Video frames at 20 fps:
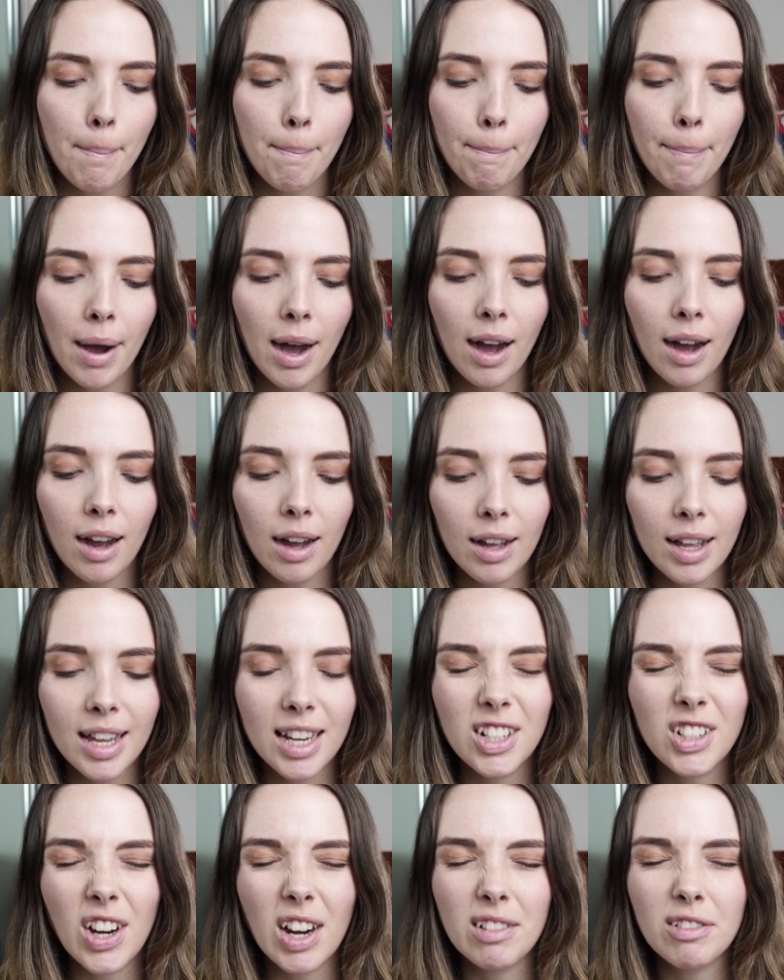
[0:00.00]
but
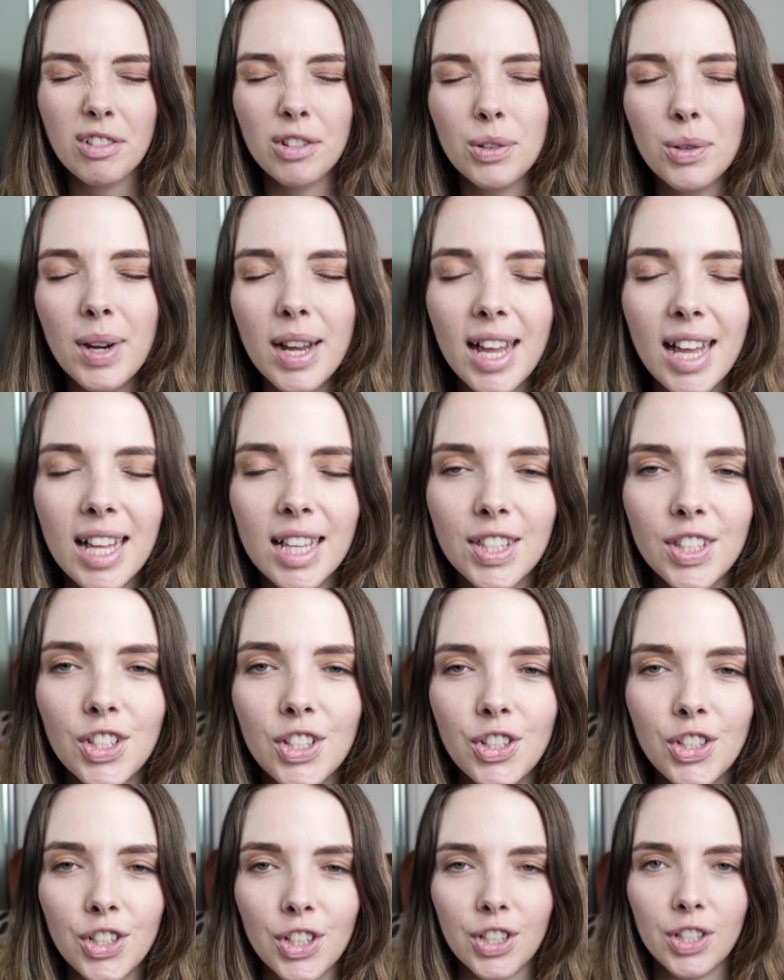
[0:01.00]
in general it's
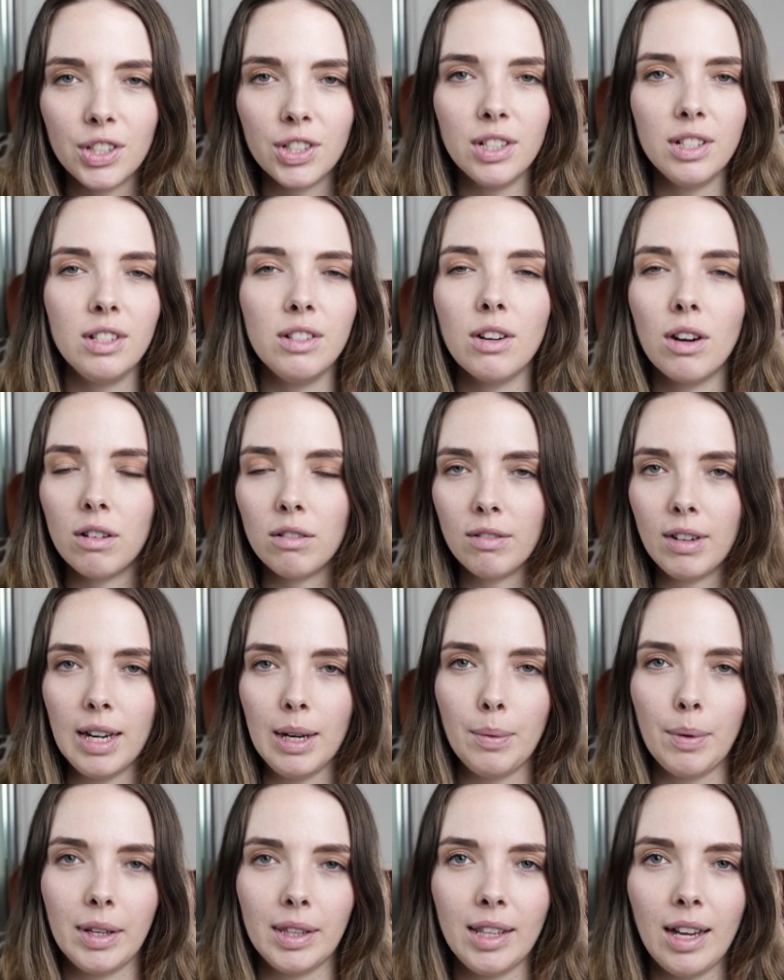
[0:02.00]
just not really
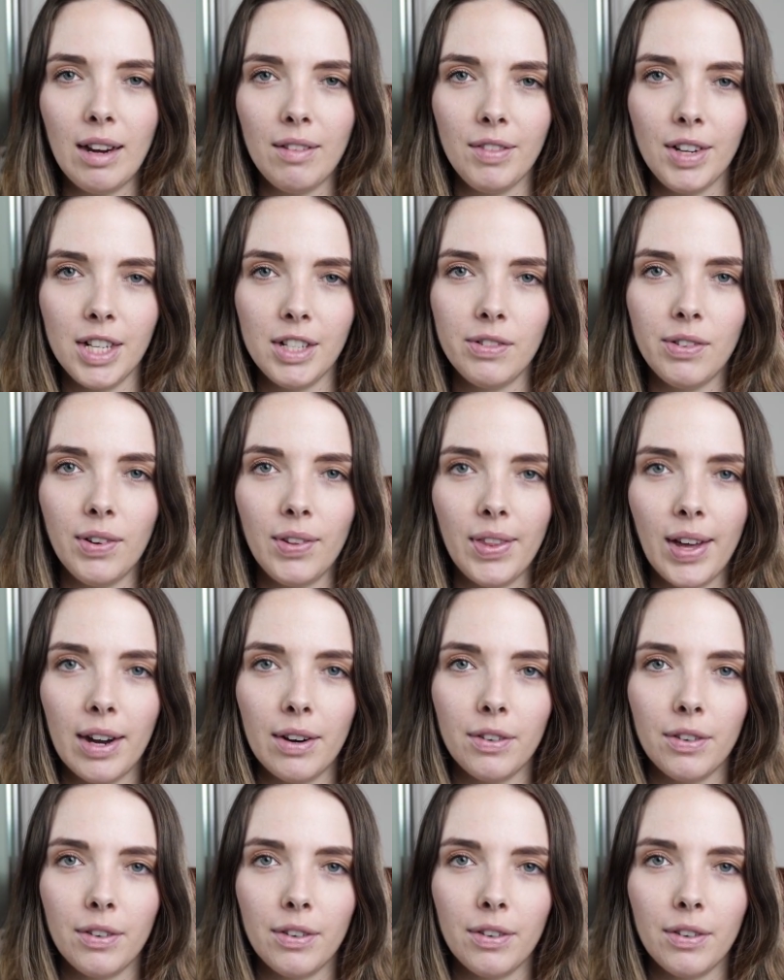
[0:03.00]
one that I reach for that